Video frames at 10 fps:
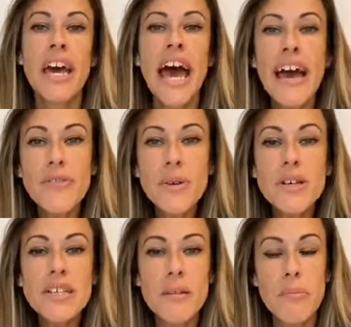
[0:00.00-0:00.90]
Have you
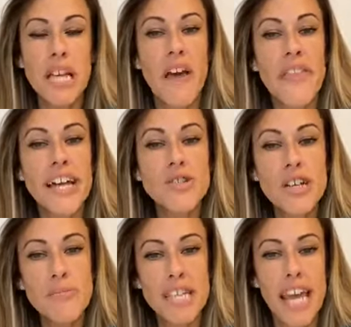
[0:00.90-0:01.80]
got somebody on that
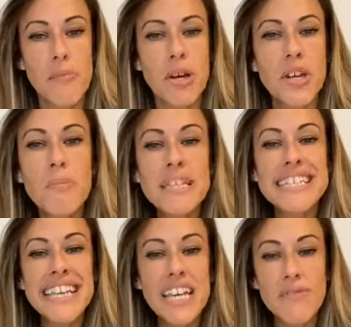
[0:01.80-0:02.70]
dream team, but you
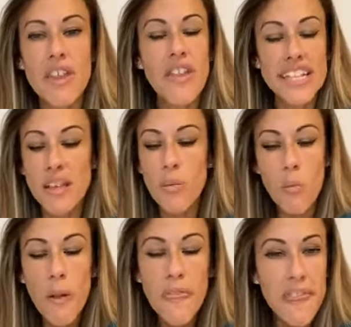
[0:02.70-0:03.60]
perceive that they don't
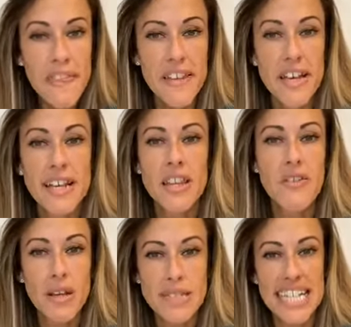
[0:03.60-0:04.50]
want their
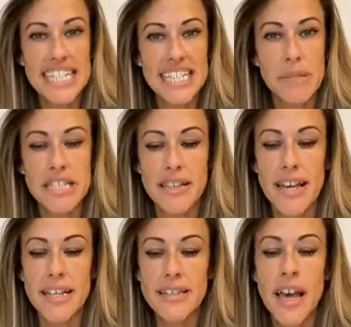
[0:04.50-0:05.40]
own Sensi
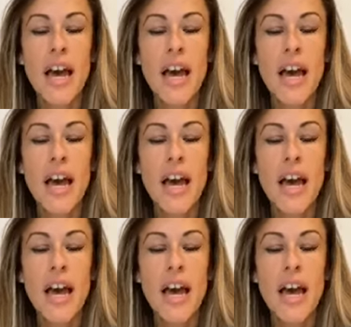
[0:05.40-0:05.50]
business